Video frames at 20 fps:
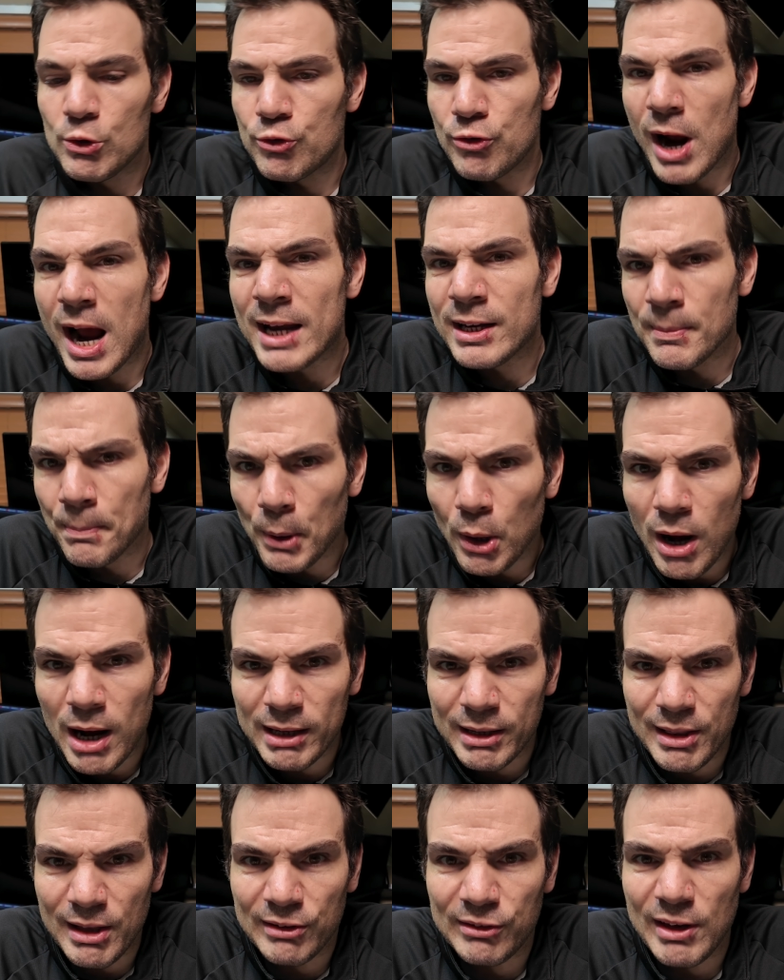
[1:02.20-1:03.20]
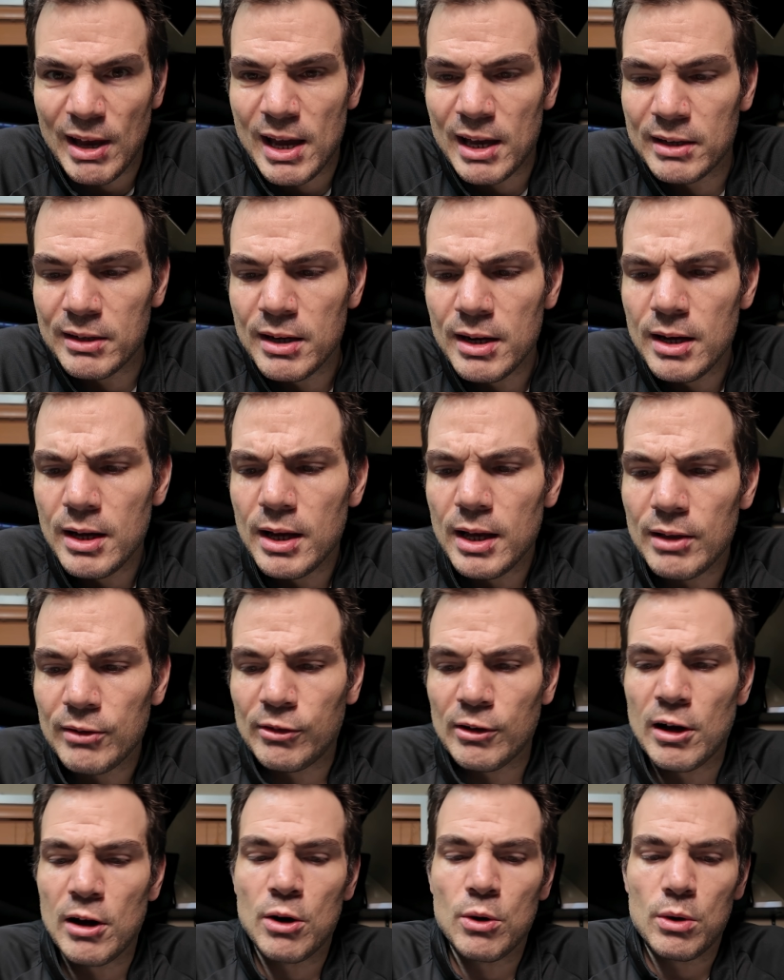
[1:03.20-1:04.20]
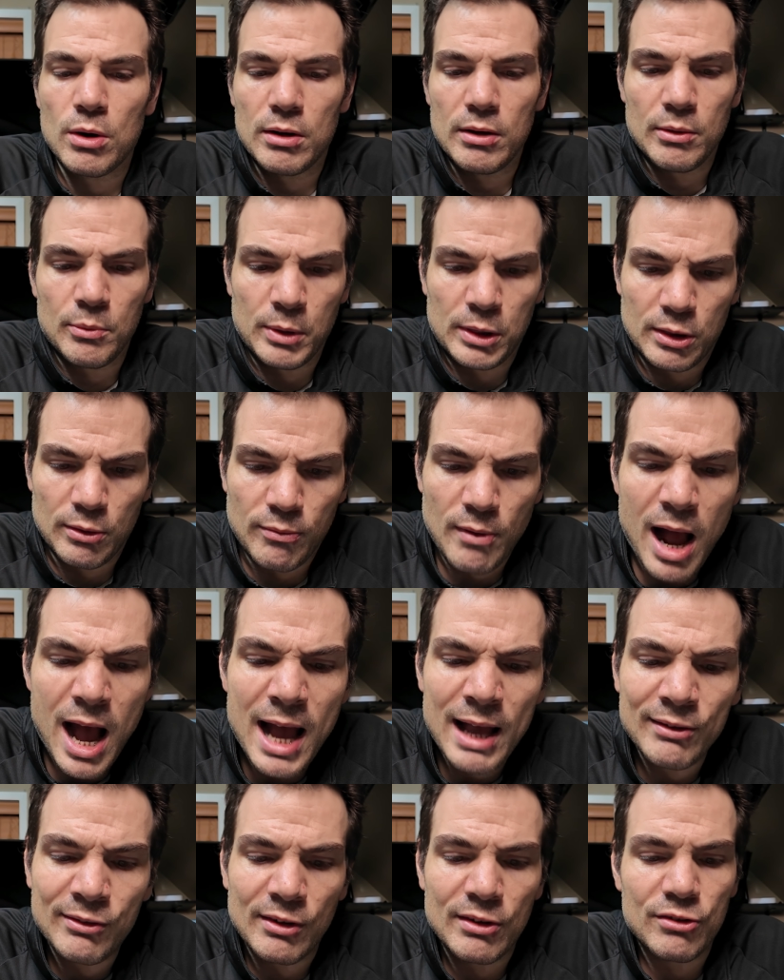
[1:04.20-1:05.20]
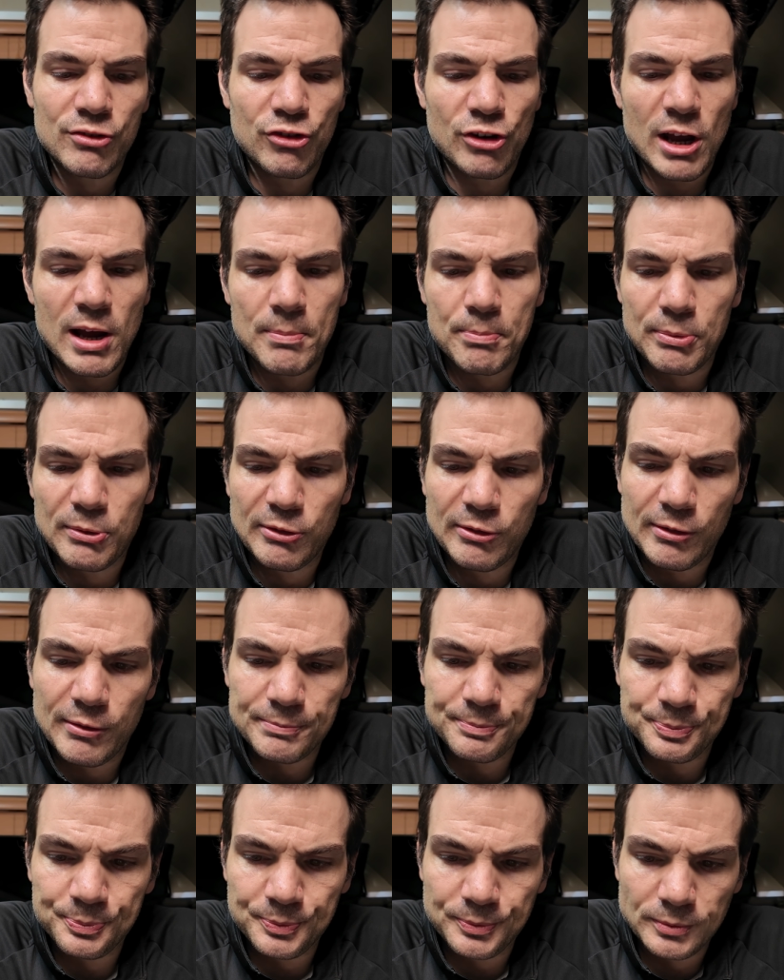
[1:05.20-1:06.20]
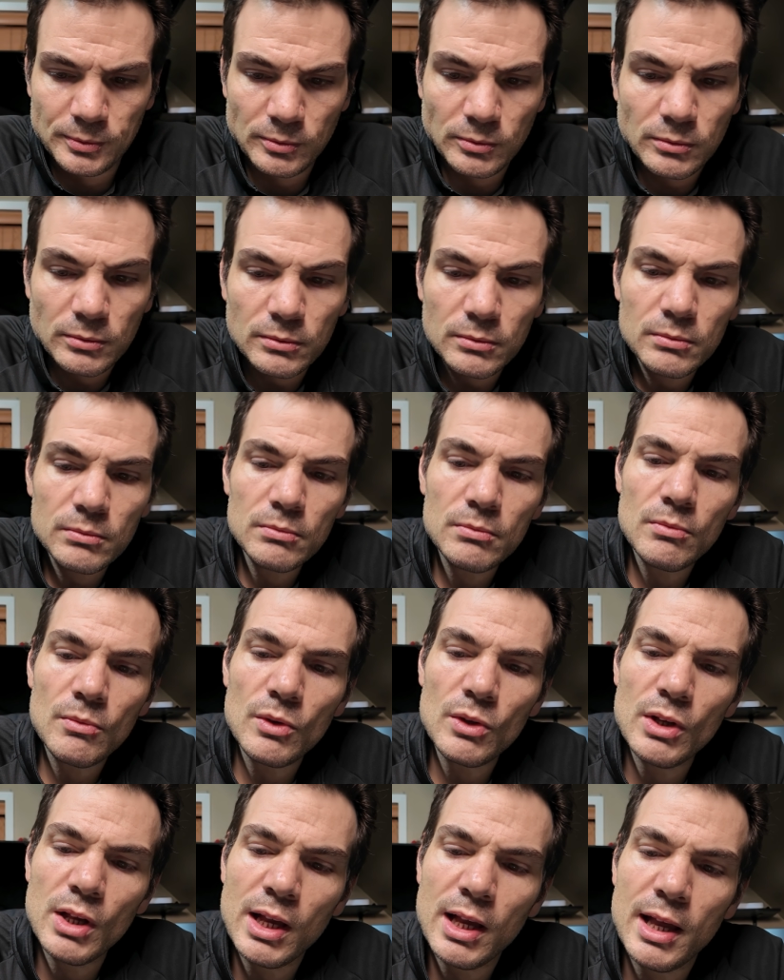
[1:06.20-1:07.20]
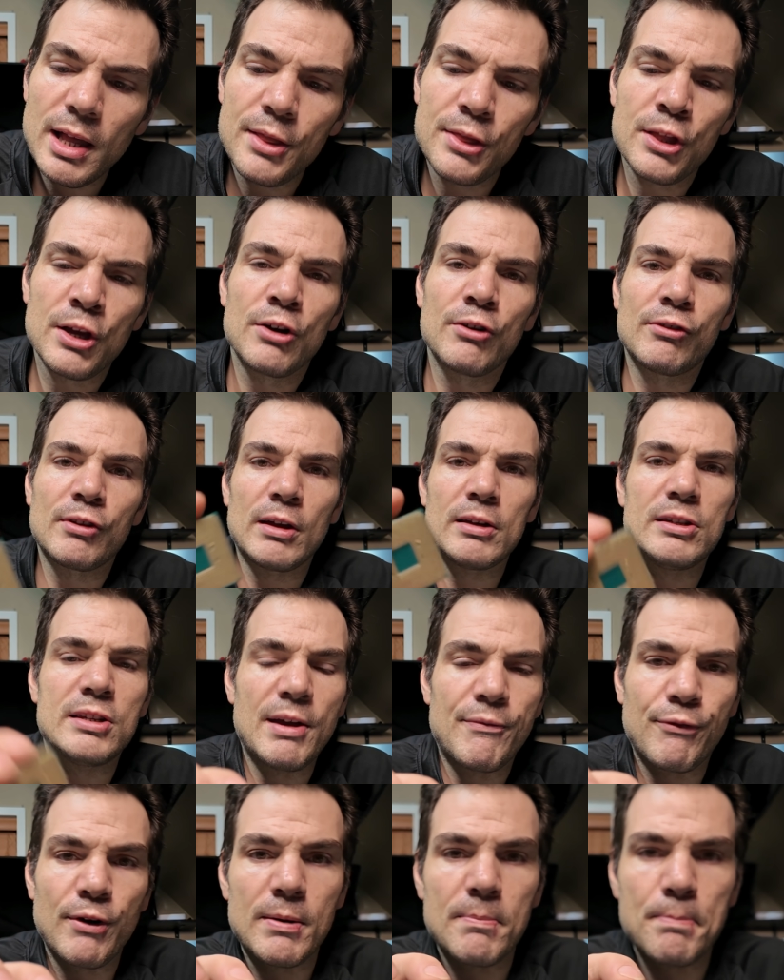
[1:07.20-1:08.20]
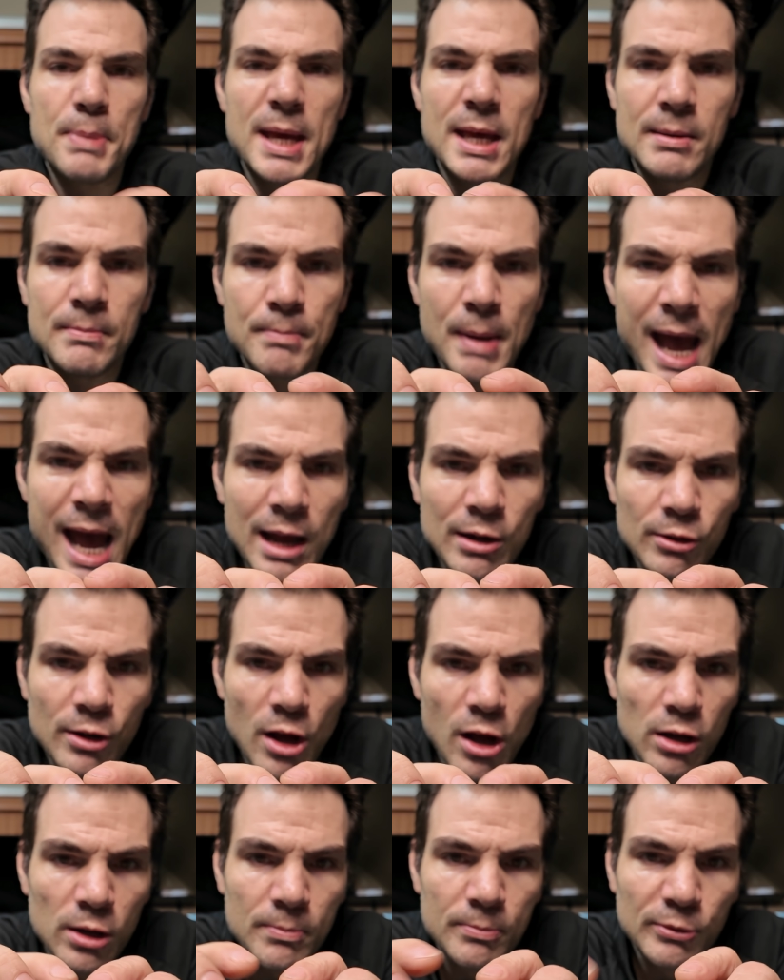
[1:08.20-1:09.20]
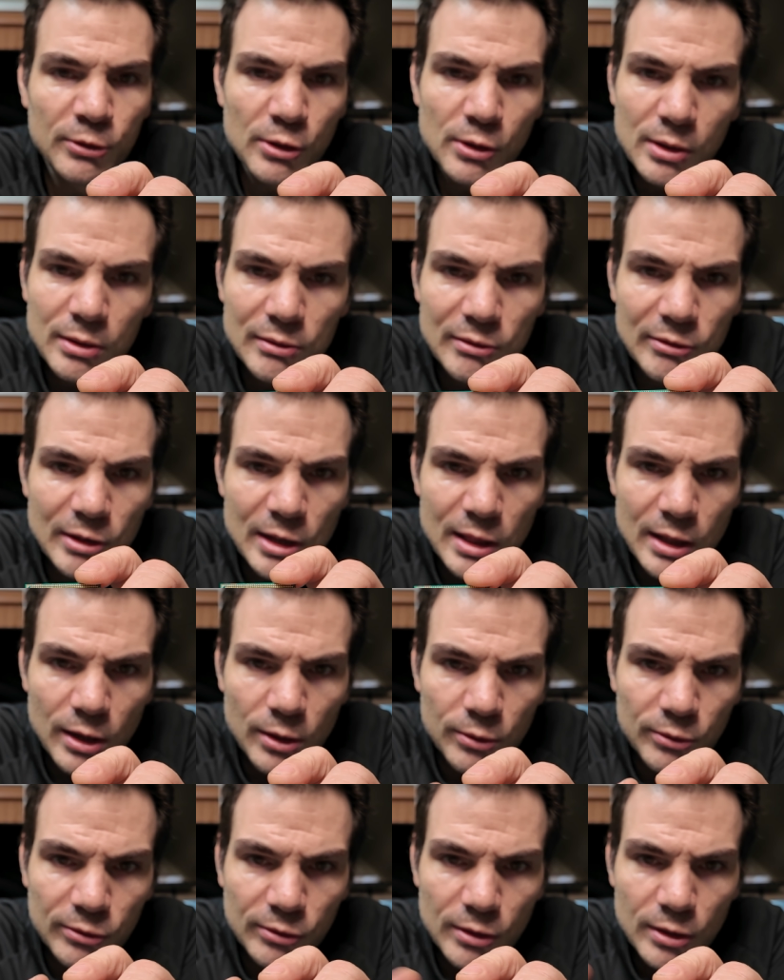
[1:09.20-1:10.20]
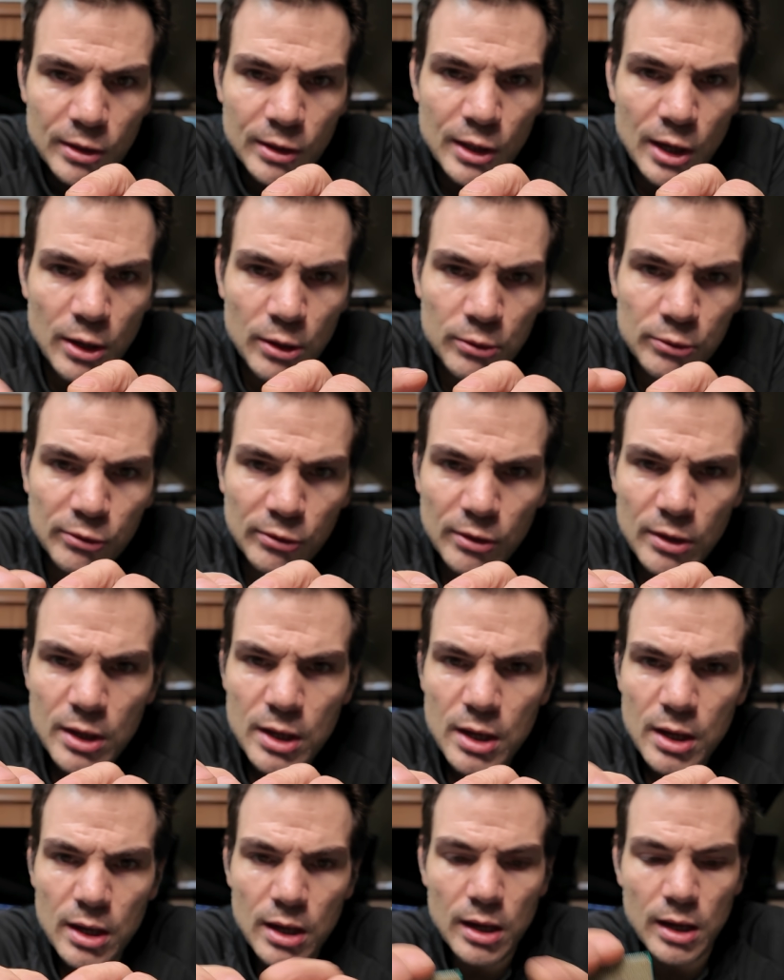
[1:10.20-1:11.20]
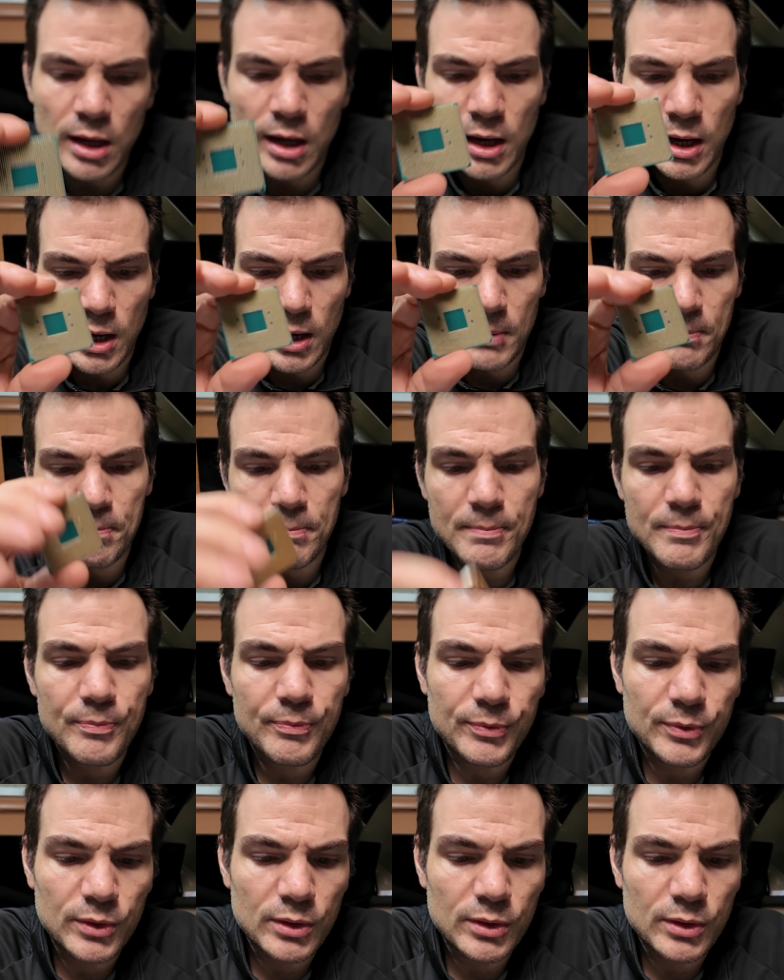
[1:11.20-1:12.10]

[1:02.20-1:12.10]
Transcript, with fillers: you tried to plug this in, so with the Ryzen chips, there's a different pin pattern on them, so you can see those, those. Um,